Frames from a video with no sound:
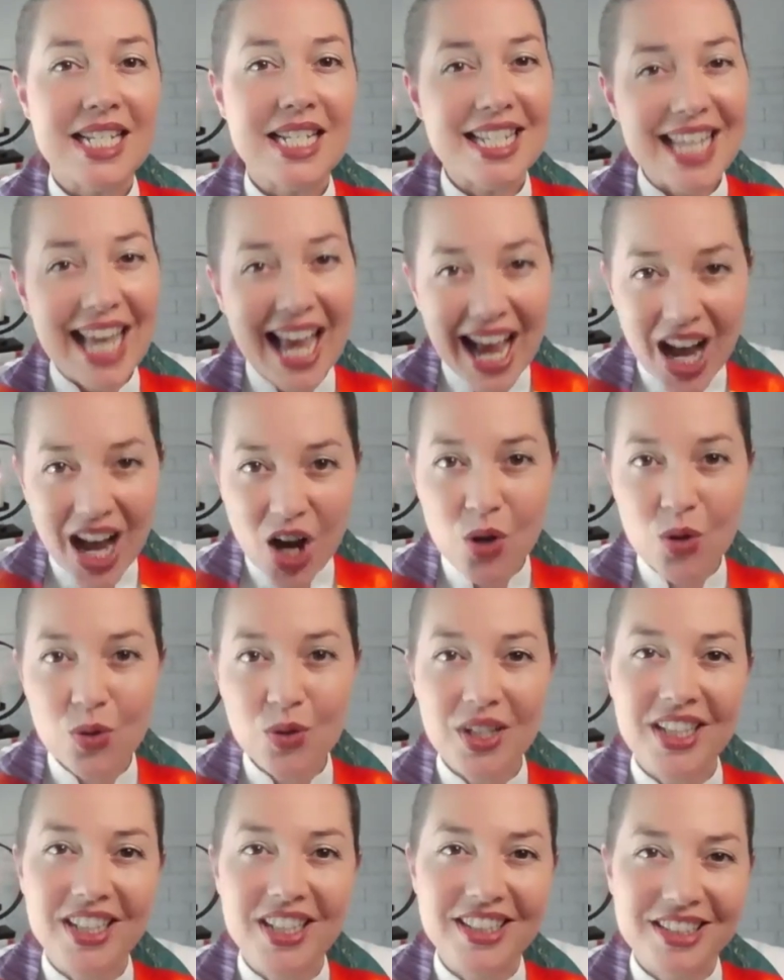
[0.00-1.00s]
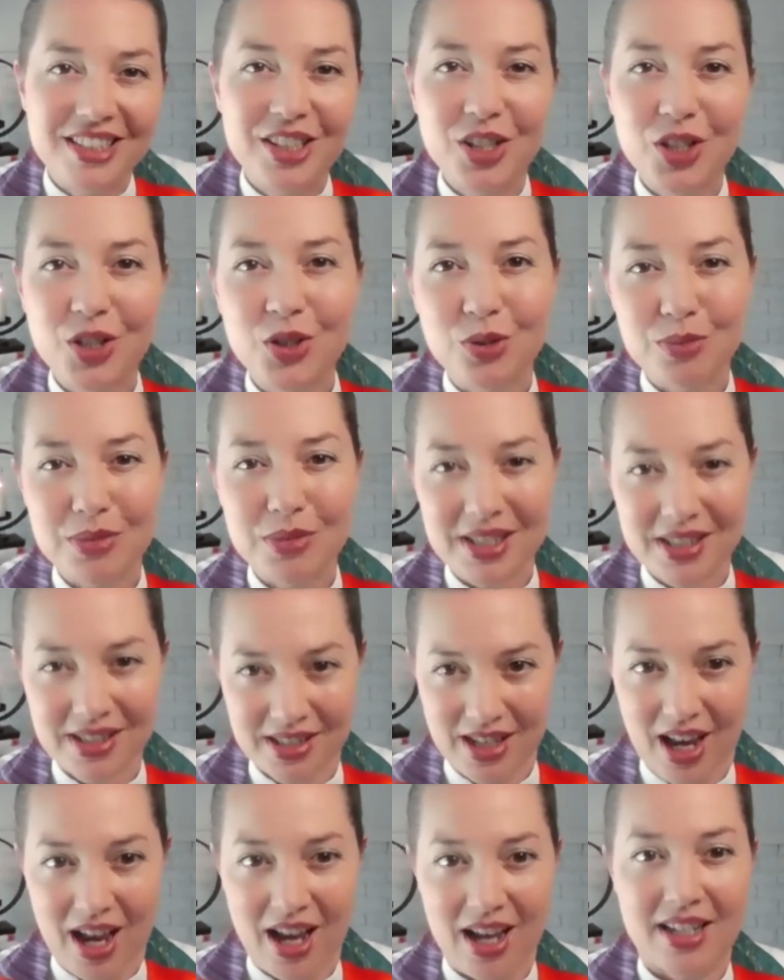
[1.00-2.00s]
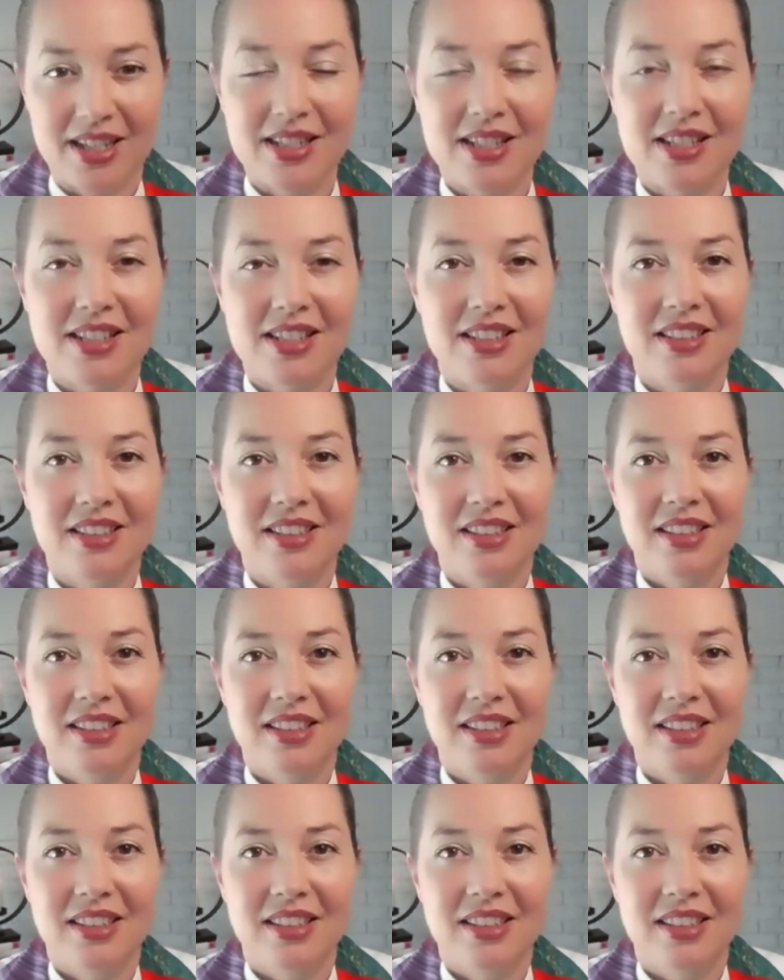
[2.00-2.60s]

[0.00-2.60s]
down into human size,